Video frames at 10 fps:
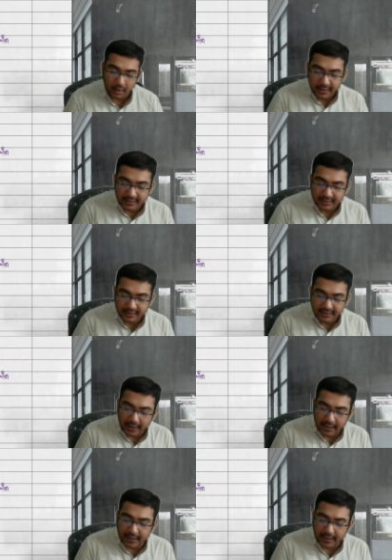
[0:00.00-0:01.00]
is your
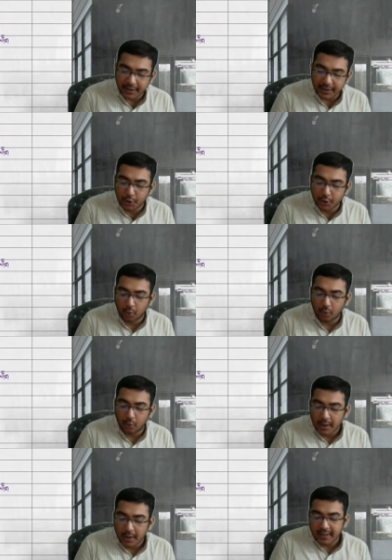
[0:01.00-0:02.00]
ATU.
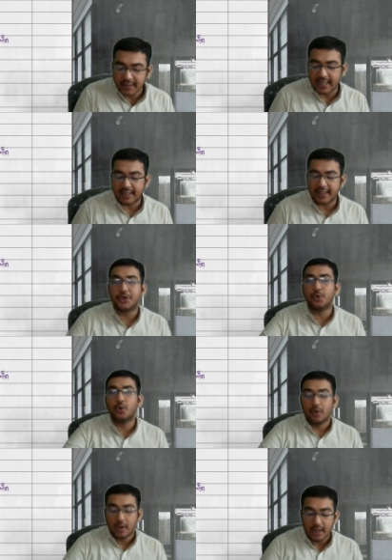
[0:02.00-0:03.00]
In
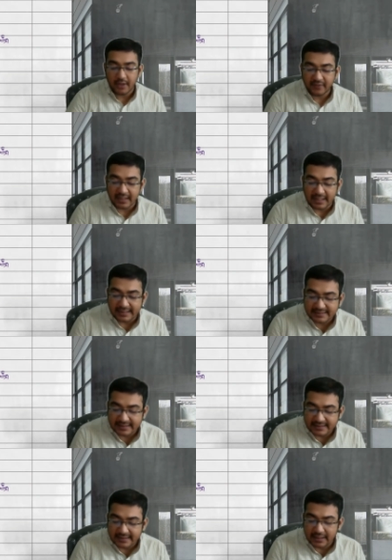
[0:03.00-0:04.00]
ATU, if the
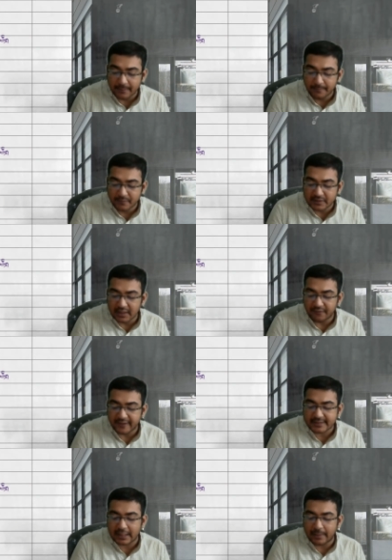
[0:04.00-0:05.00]
assessee himself
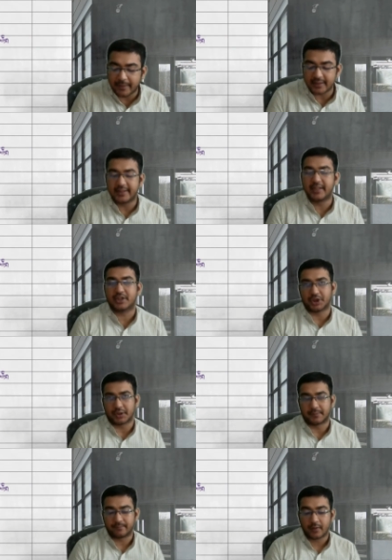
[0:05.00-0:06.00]
is claiming the
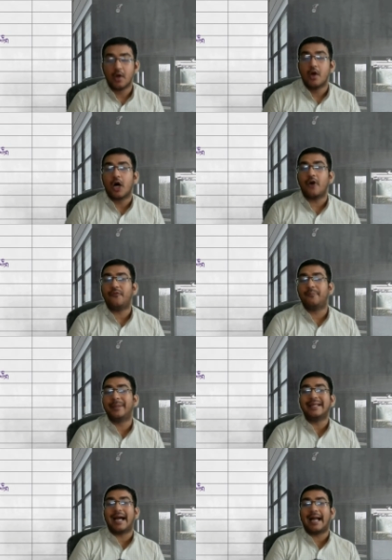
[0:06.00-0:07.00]
deduction of
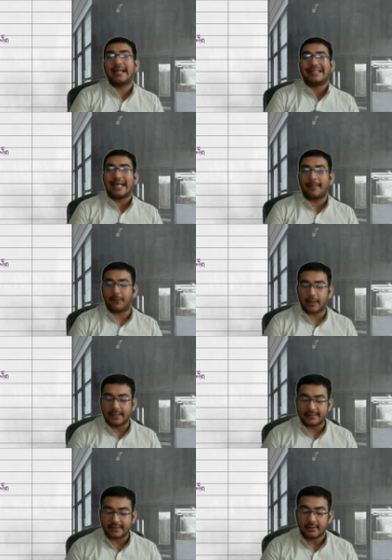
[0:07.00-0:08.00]
being handicapped or
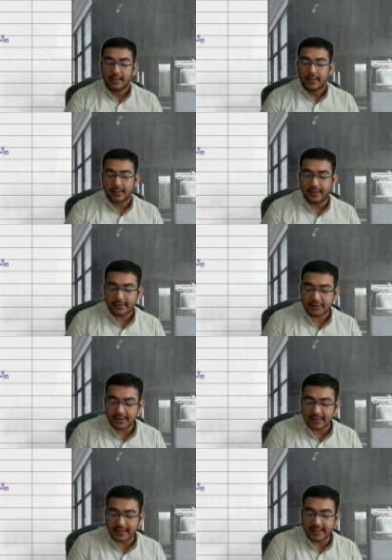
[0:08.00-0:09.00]
anything, the deduction
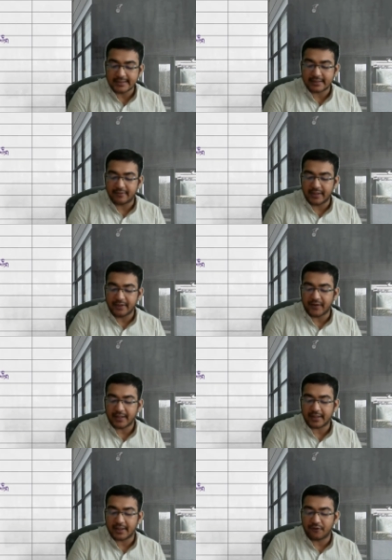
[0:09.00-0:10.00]
is again
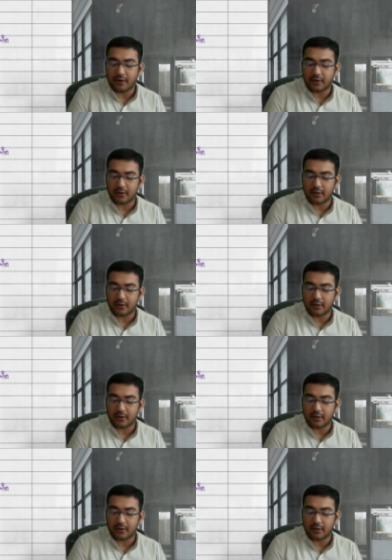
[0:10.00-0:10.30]
75k for